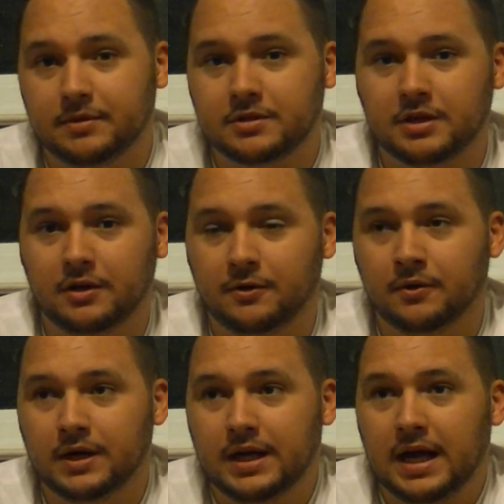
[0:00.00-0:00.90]
So
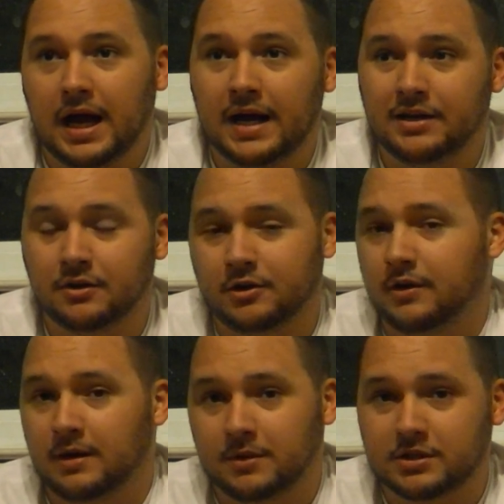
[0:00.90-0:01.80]
I don't know
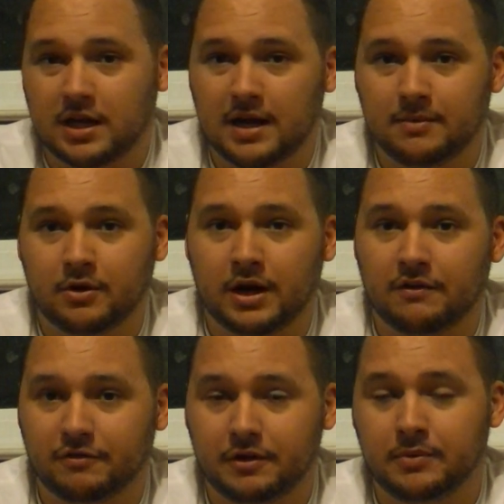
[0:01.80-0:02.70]
how much time or how
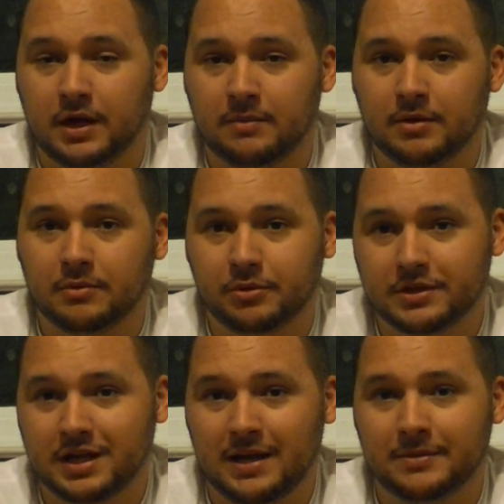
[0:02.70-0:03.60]
frequent I'll be able to put
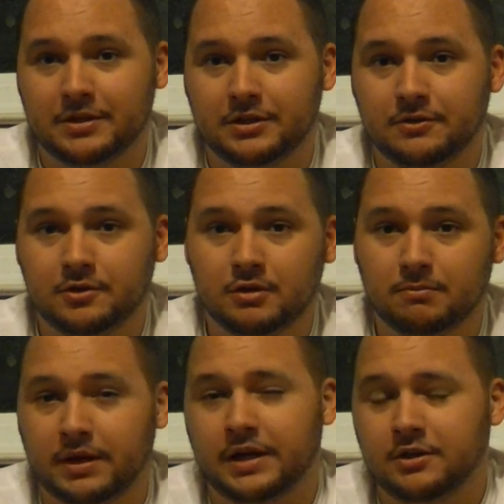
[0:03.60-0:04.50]
time into YouTube,
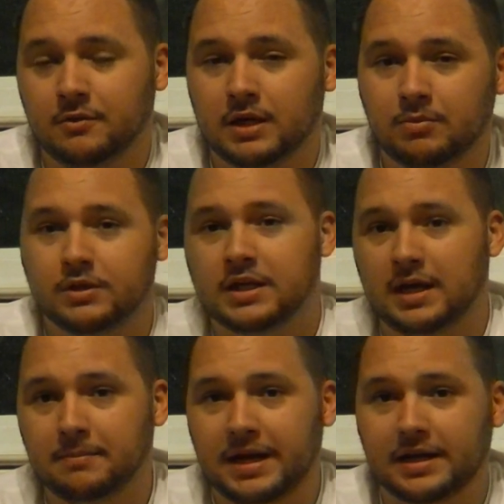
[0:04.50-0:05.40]
but I do want to put
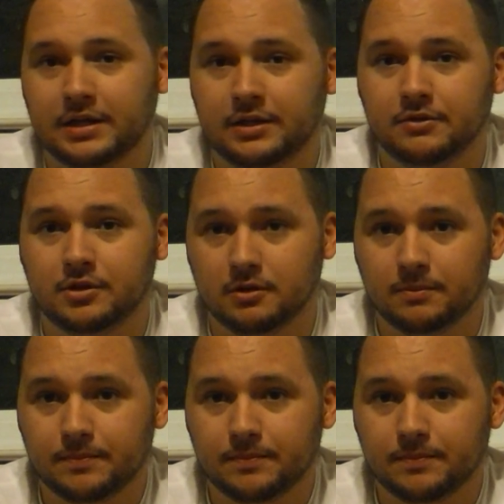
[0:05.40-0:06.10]
time back into YouTube.